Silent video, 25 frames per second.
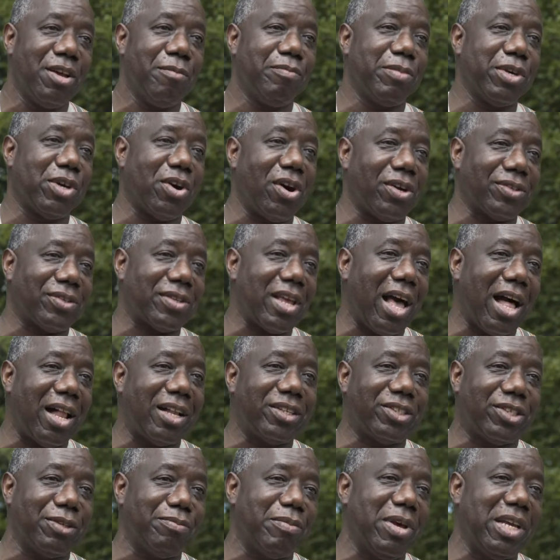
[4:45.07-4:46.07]
because
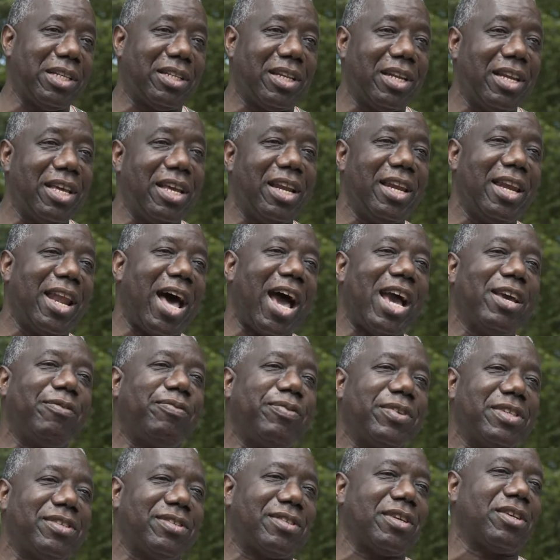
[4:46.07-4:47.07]
ultimately
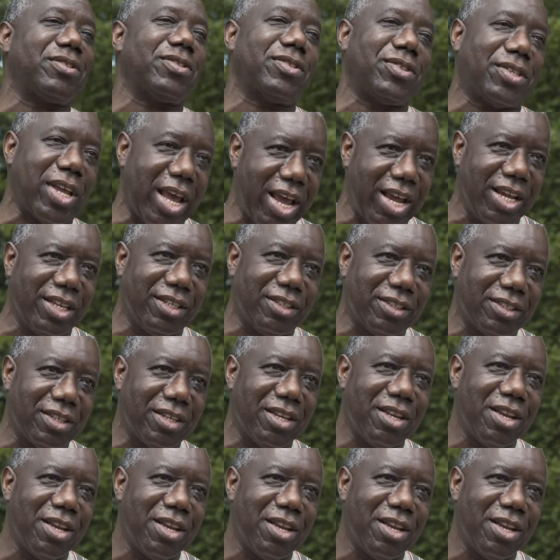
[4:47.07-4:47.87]
life is sustained